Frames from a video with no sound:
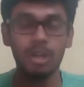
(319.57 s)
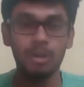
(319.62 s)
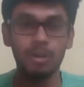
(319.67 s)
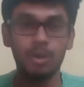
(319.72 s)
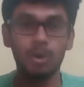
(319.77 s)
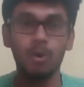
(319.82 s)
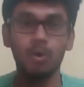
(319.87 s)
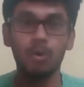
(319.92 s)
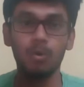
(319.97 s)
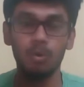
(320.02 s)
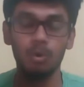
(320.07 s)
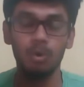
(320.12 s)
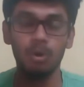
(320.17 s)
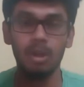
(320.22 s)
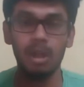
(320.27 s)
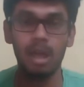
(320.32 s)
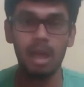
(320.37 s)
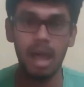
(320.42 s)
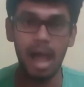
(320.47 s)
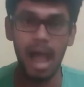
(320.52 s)
to
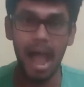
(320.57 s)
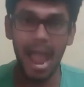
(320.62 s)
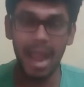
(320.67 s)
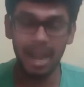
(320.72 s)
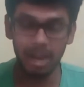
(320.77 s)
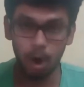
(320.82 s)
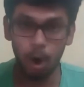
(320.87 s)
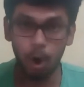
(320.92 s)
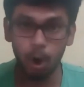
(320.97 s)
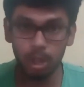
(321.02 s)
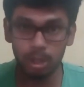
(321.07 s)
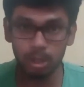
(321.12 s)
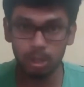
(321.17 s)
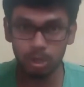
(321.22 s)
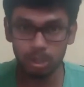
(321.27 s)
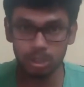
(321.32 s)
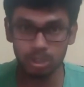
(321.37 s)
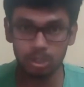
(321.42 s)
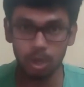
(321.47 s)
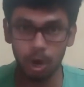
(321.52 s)
add all
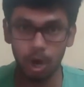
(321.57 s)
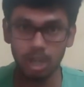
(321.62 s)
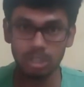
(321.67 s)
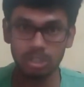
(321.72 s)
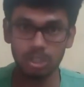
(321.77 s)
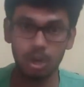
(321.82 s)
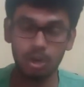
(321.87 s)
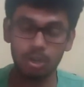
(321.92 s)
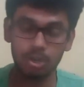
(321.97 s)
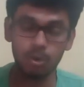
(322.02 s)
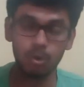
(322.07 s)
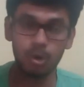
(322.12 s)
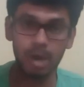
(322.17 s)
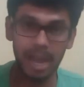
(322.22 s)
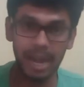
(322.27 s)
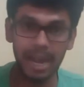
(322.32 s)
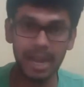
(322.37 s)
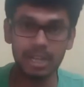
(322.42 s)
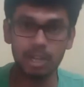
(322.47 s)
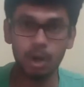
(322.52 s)
those dots or to
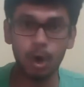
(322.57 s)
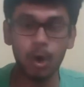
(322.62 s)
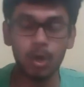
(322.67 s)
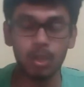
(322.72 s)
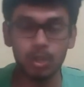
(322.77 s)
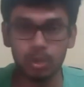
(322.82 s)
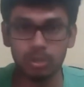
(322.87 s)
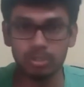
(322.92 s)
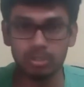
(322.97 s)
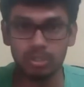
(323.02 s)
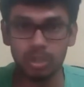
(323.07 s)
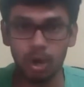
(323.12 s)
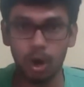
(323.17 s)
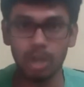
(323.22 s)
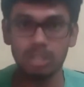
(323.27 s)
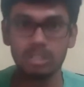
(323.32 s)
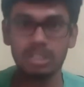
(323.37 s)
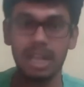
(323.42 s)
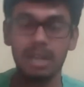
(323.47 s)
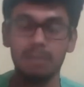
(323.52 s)
connect all those
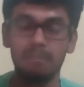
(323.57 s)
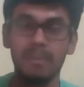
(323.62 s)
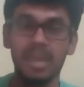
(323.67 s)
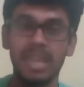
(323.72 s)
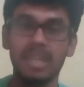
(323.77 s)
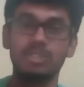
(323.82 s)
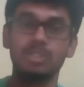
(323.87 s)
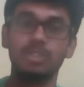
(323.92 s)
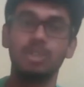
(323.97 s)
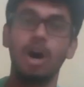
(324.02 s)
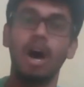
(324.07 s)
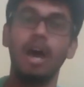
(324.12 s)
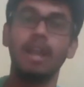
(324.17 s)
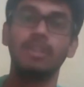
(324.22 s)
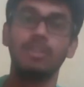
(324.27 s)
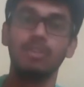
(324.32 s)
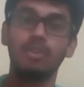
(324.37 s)
dots and make sure